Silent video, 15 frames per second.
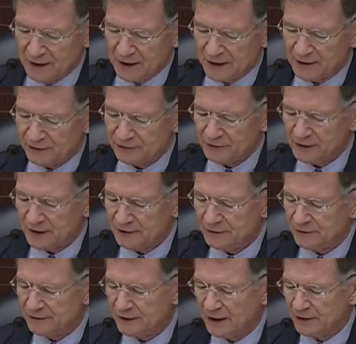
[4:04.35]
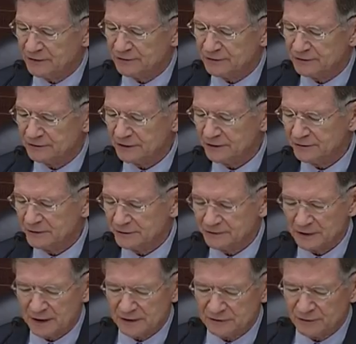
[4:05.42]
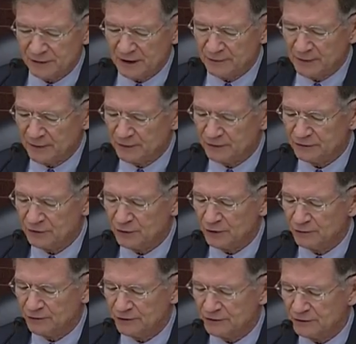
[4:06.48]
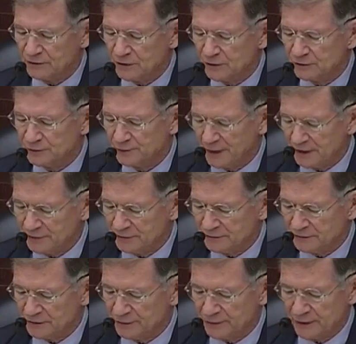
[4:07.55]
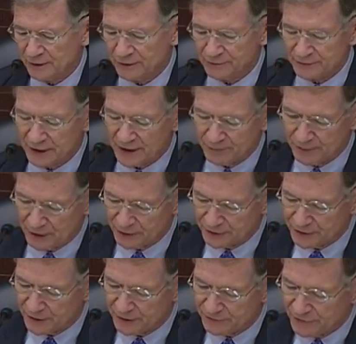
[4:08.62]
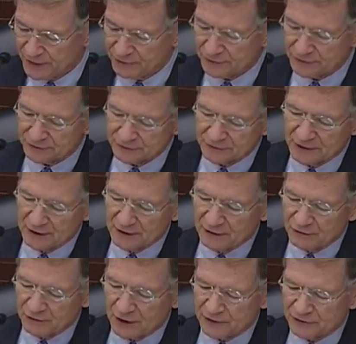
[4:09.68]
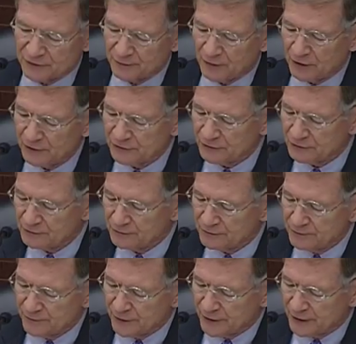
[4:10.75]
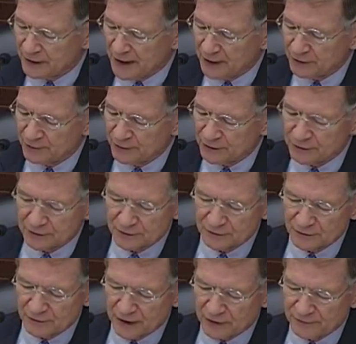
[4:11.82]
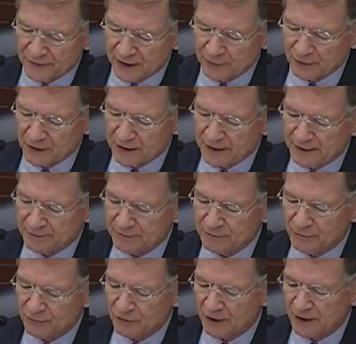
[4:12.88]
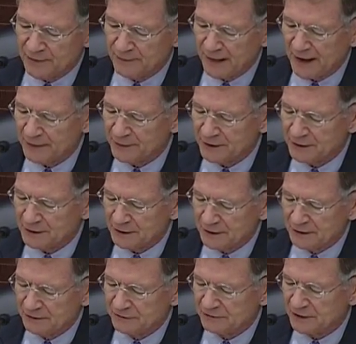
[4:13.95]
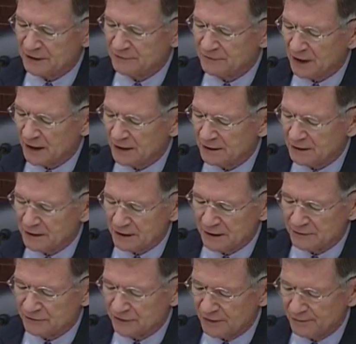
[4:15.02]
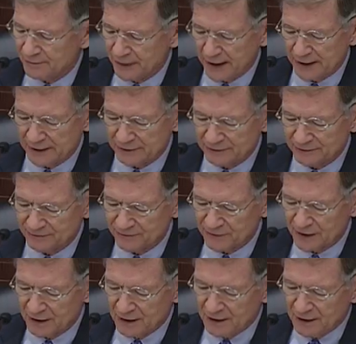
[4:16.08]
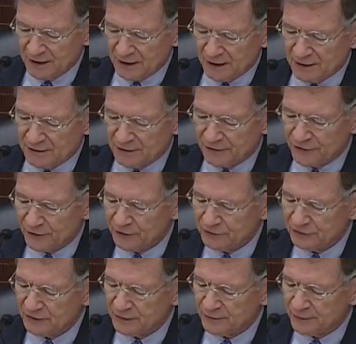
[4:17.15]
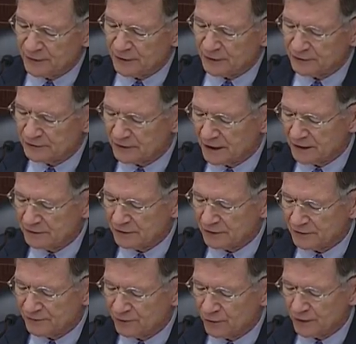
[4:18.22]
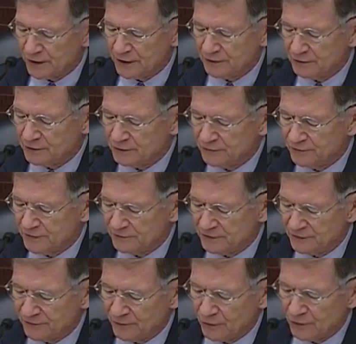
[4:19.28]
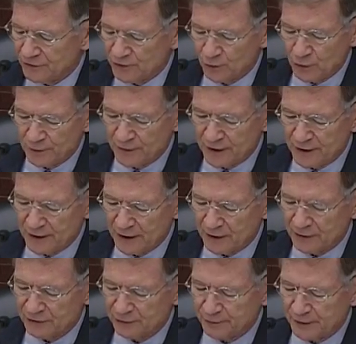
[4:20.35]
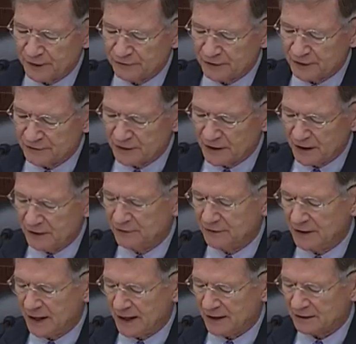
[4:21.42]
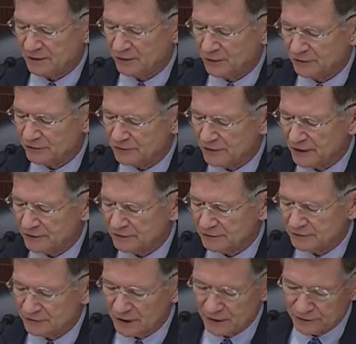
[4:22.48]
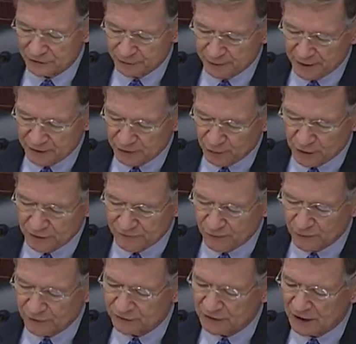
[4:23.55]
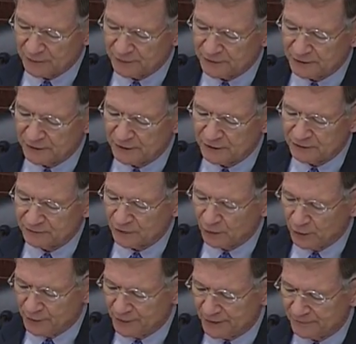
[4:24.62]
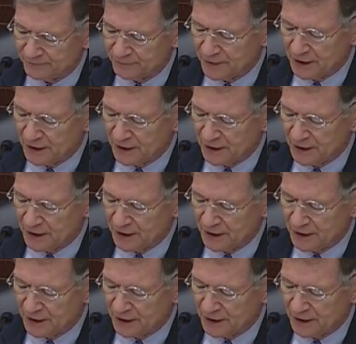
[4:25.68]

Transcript: I'd also like to acknowledge the 6 Science Committee members who are original co-sponsors of the bill and military veterans: Roger Marshall, Barry Loudermilk, Ralph Abraham, Brian Babin, Steve Knight, and Jim Banks. The third STEM bill is H.R. 4254, the Women in Aerospace Education Act, which strengthens aerospace workforce opportunities for women.